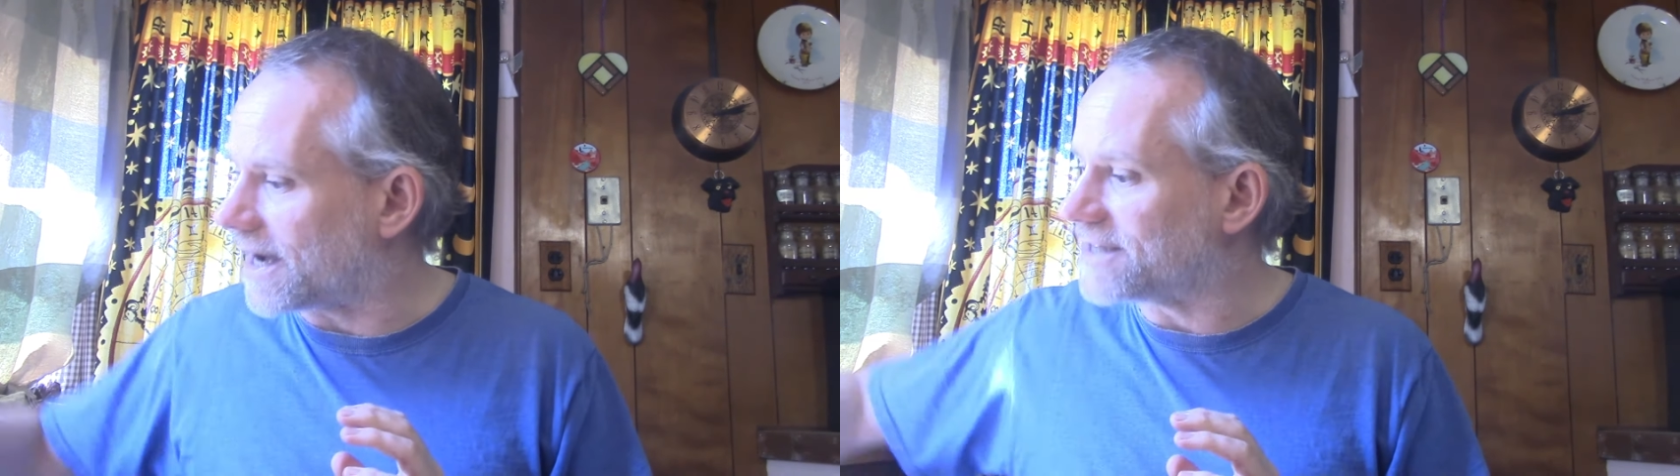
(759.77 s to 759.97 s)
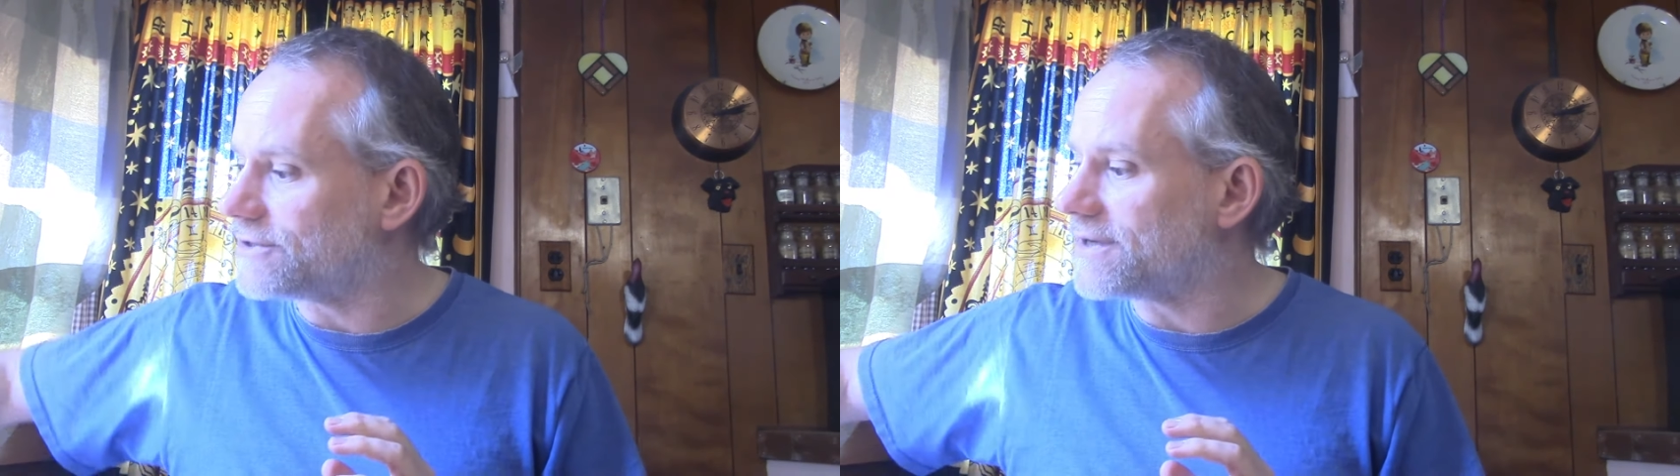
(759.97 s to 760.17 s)

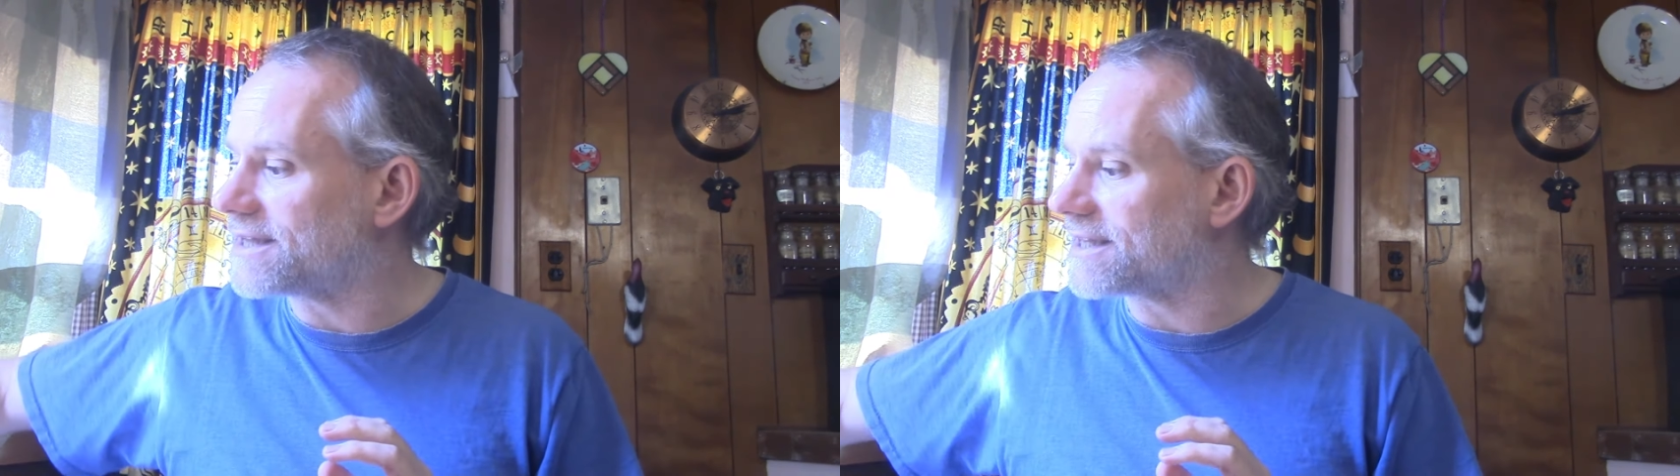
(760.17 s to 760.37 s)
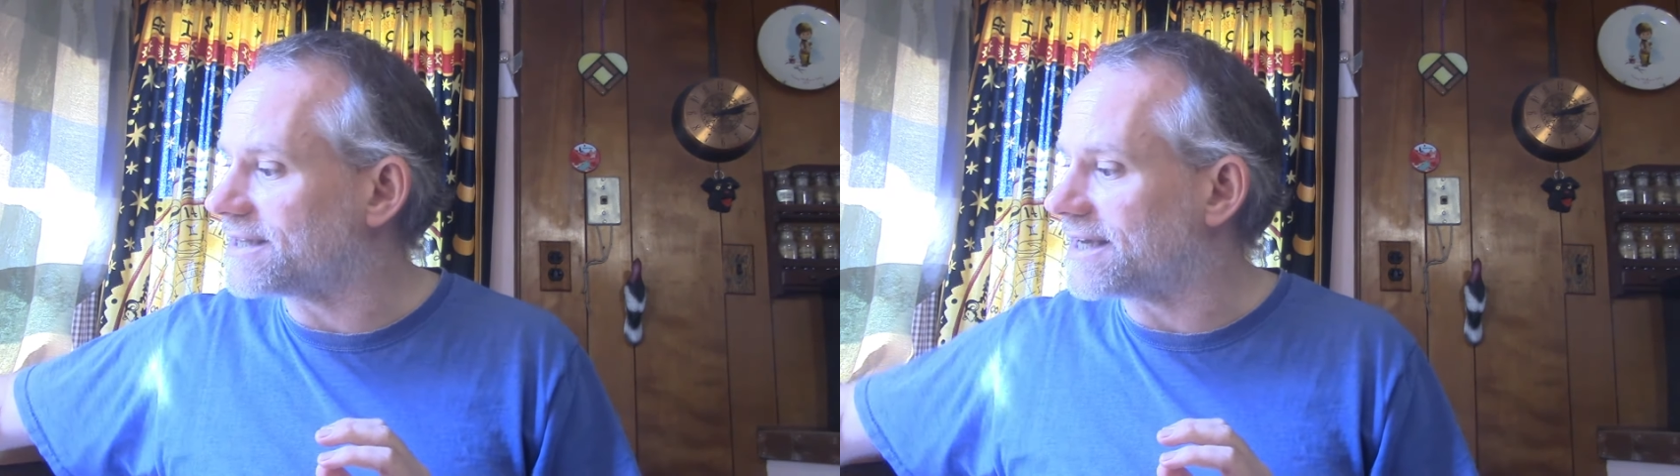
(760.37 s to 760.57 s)
I do
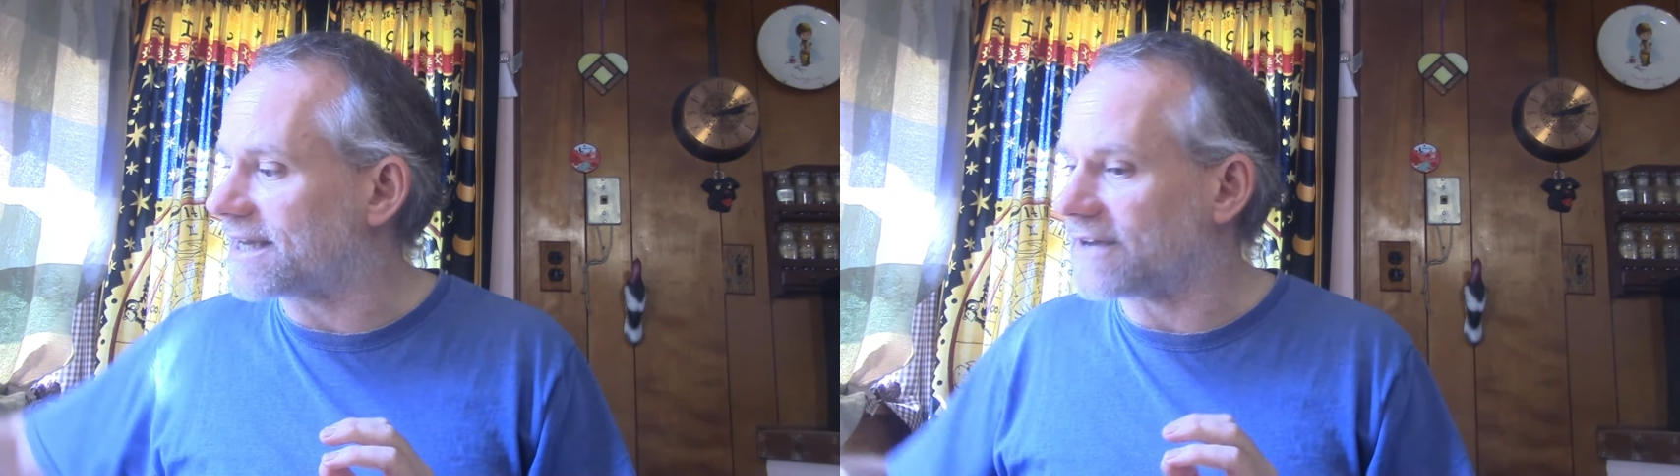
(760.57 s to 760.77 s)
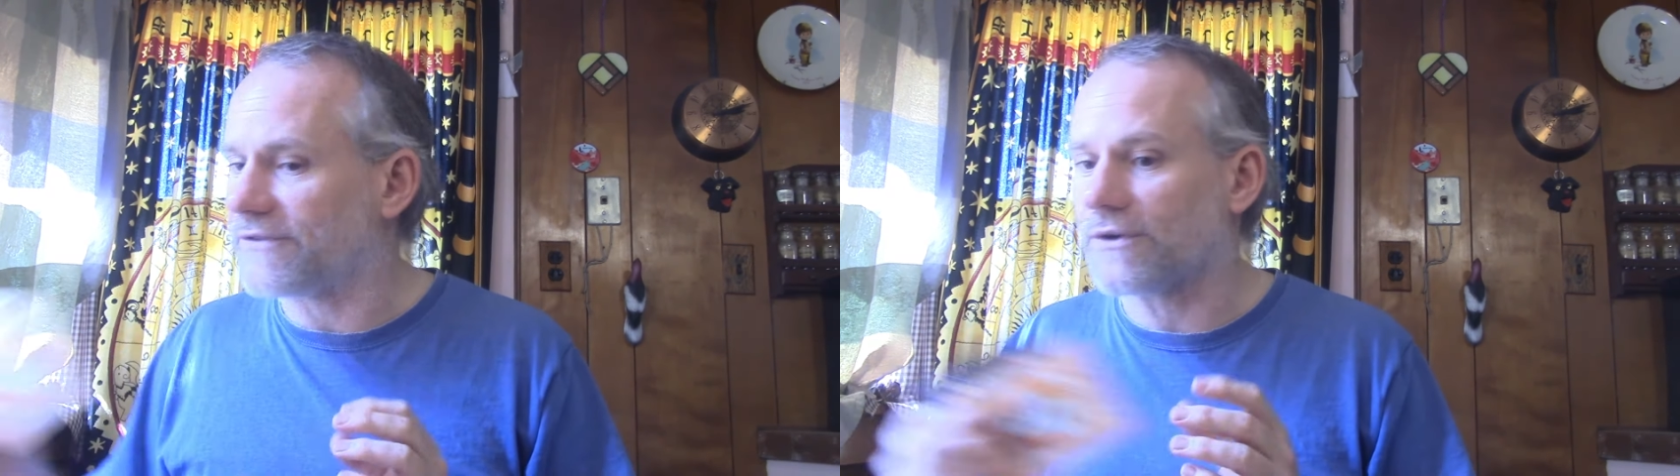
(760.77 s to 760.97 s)
get the,
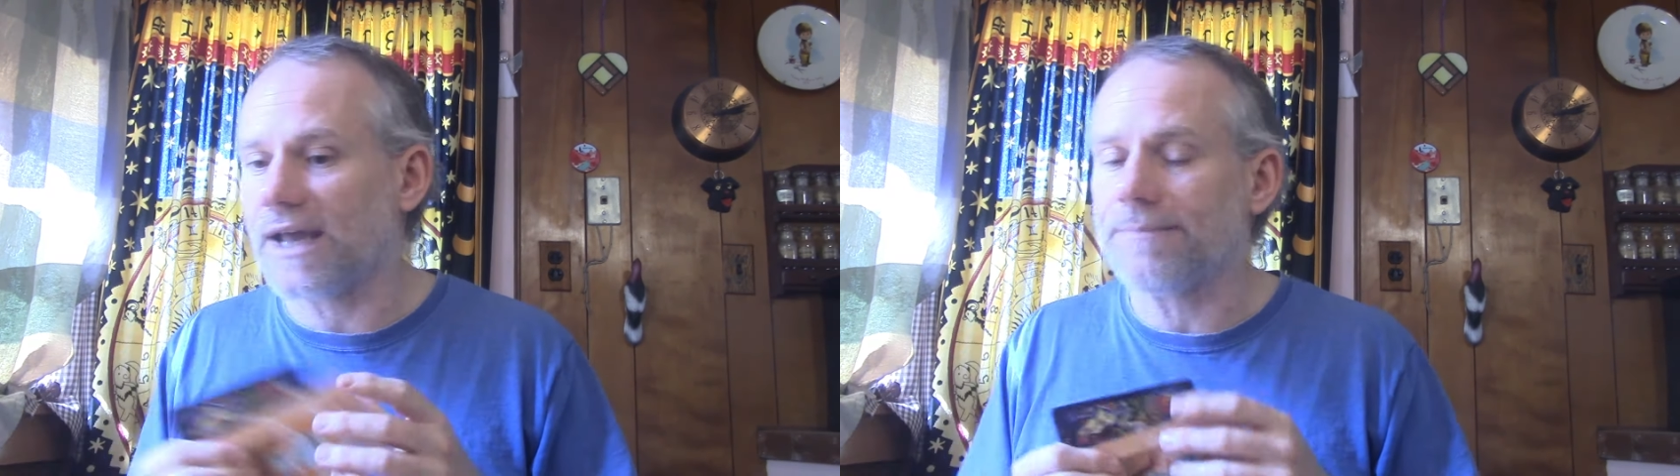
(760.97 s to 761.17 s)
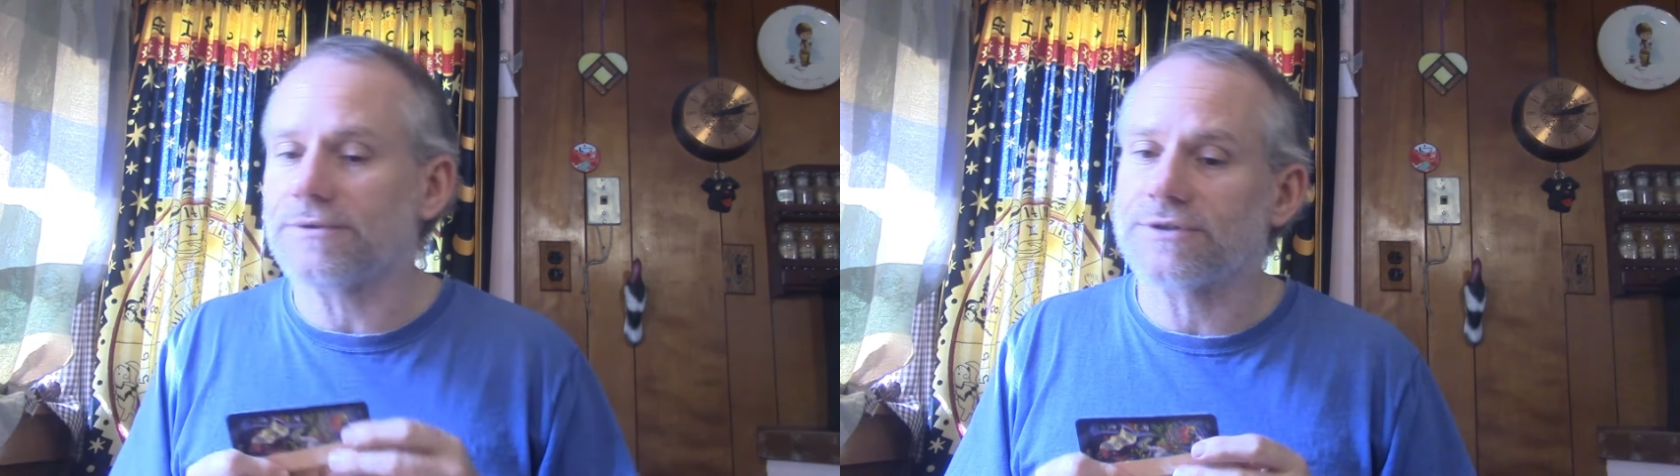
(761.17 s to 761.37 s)
like, if you're able